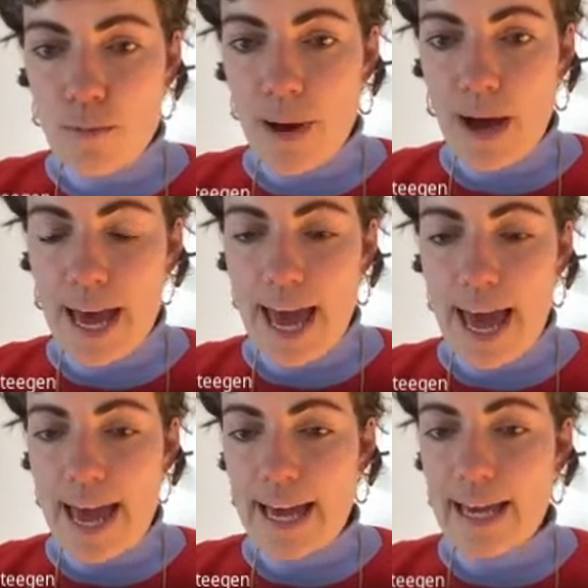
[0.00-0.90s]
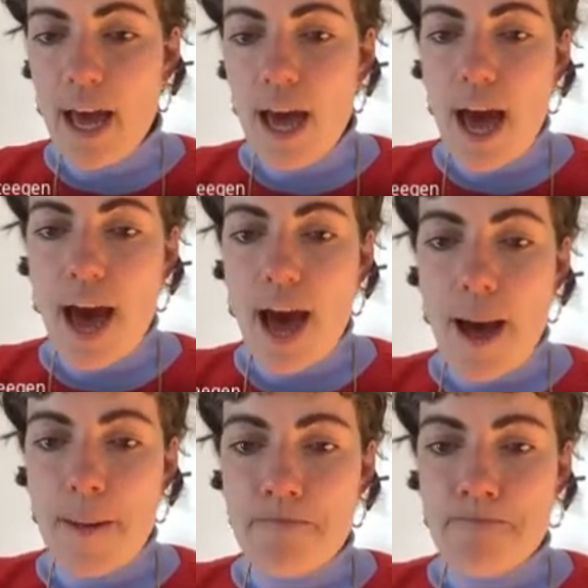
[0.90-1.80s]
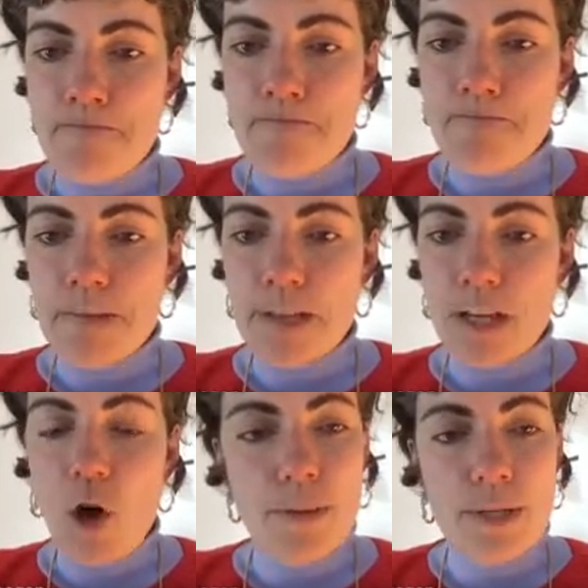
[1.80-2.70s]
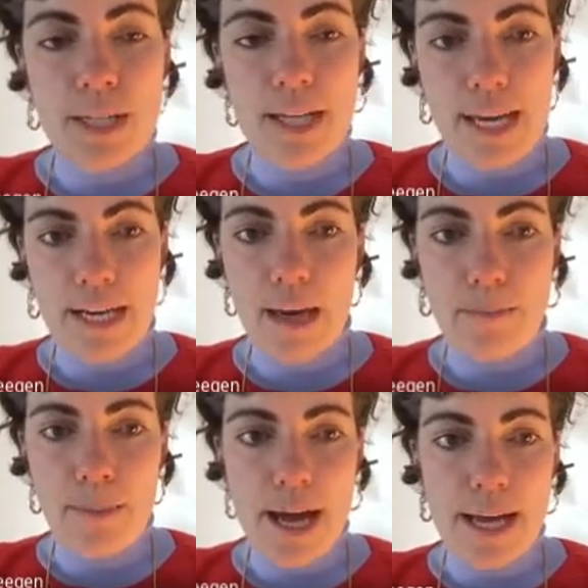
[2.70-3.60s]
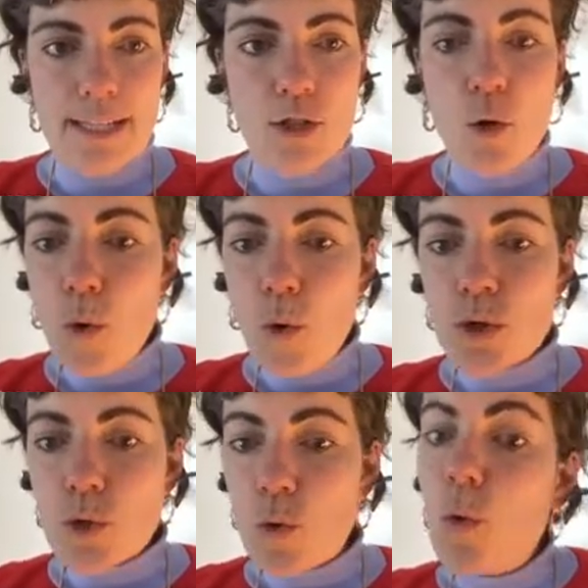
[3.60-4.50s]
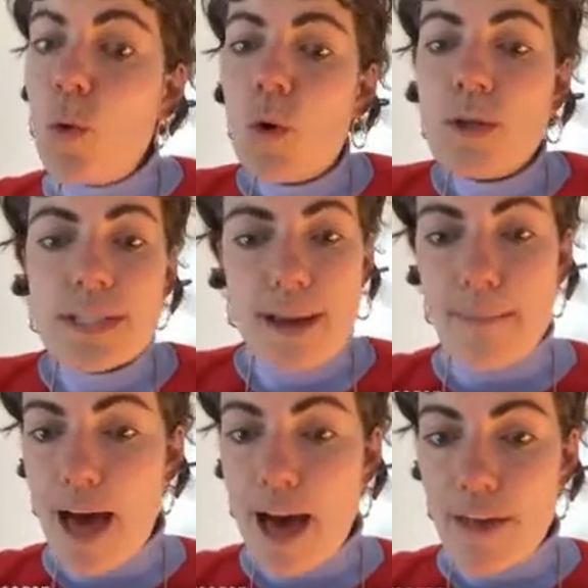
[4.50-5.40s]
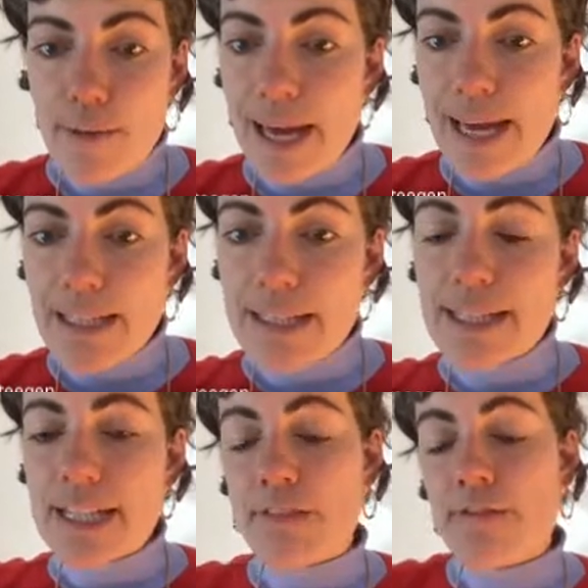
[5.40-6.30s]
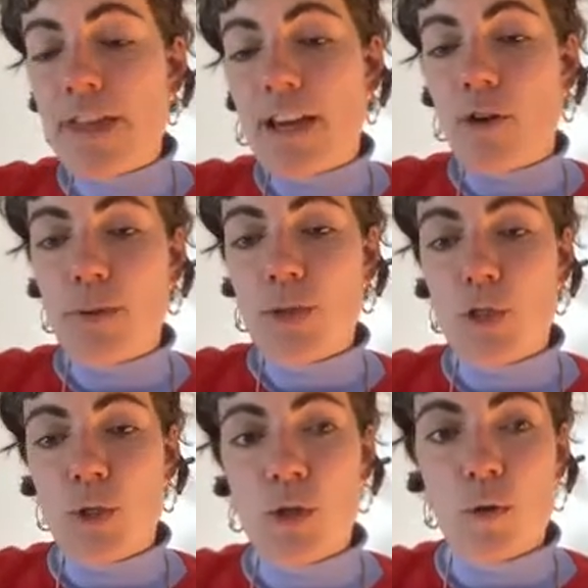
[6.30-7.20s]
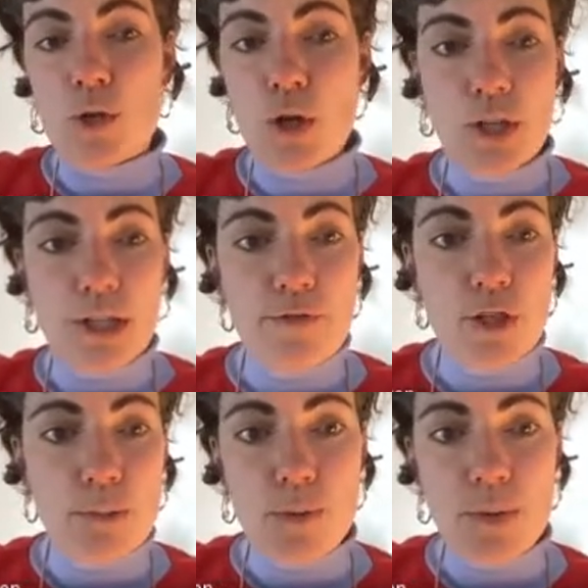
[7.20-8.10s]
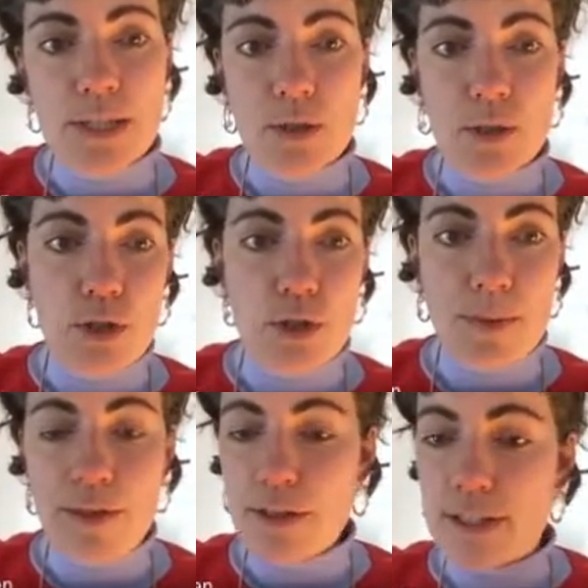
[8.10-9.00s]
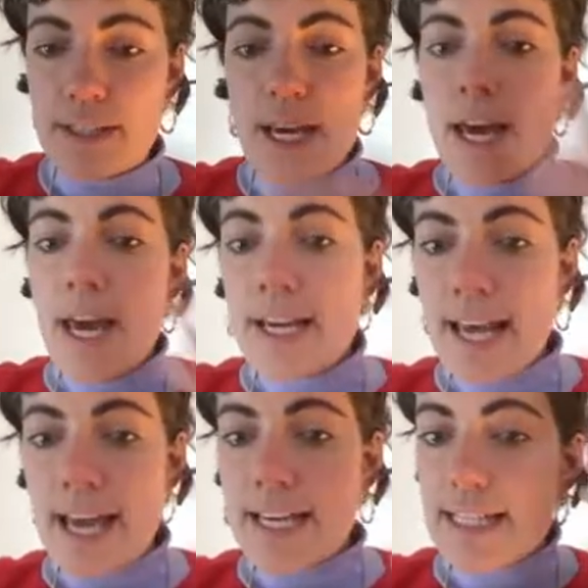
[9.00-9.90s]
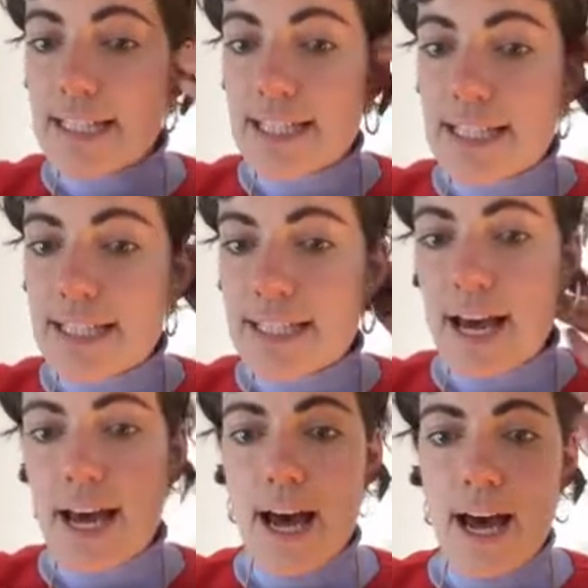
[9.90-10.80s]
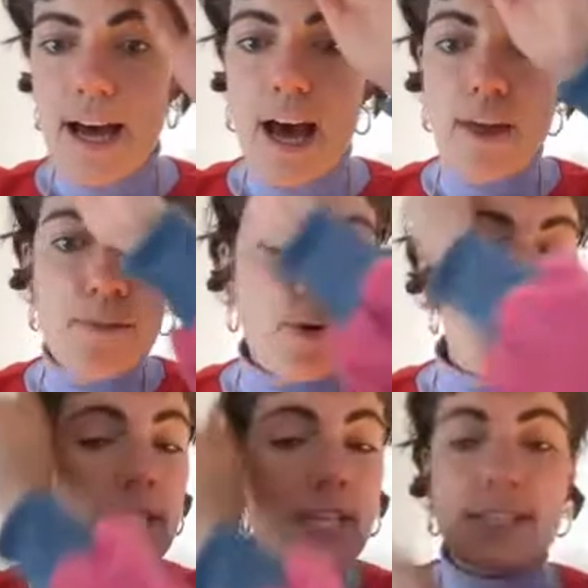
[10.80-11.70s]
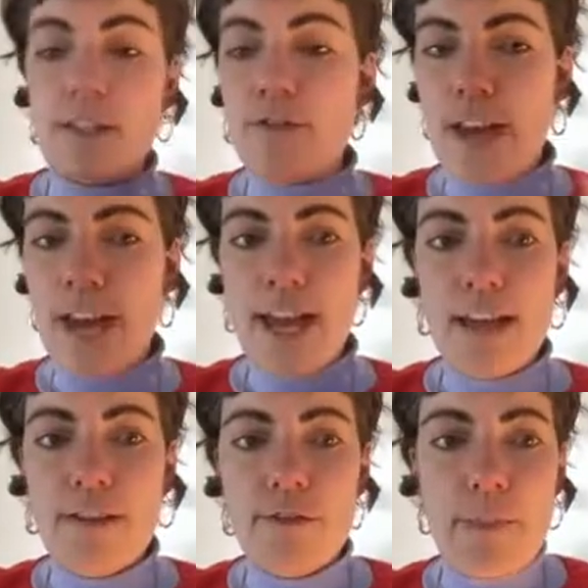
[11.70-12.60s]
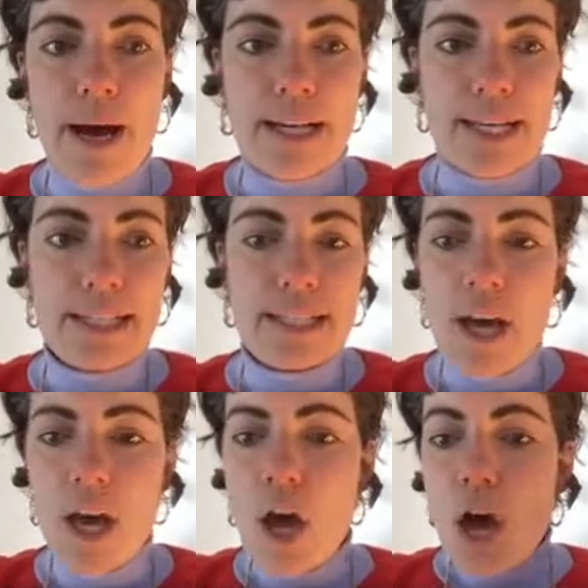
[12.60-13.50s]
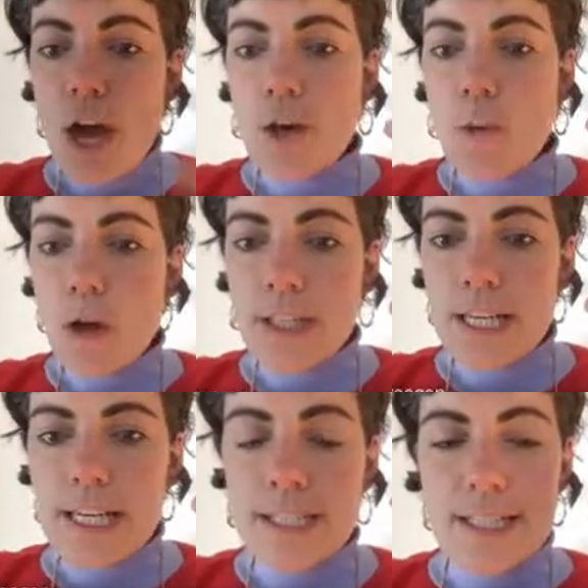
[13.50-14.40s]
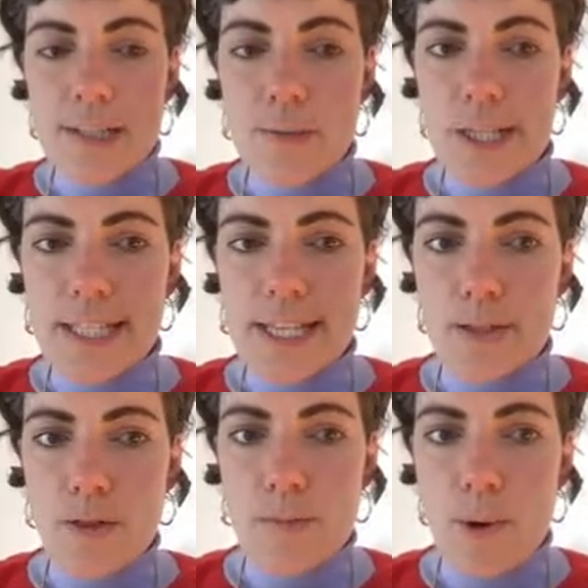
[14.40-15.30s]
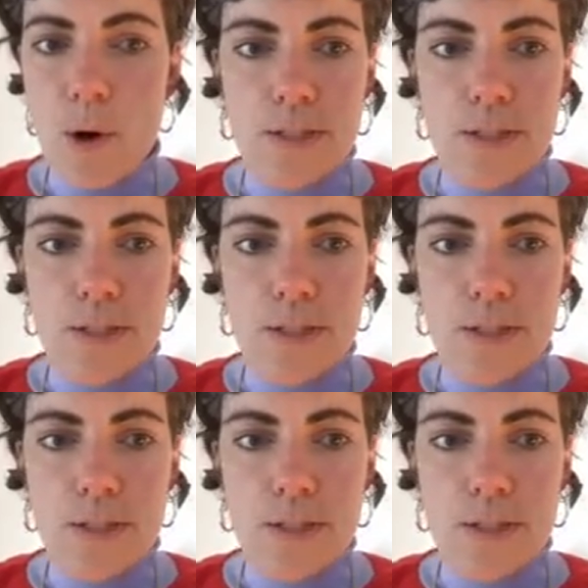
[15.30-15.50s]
by a competent and unbiased court, or some other means if they pursue alternative dispute resolution methods? Is this are the processes fair for parties? Equality does what it says on the box.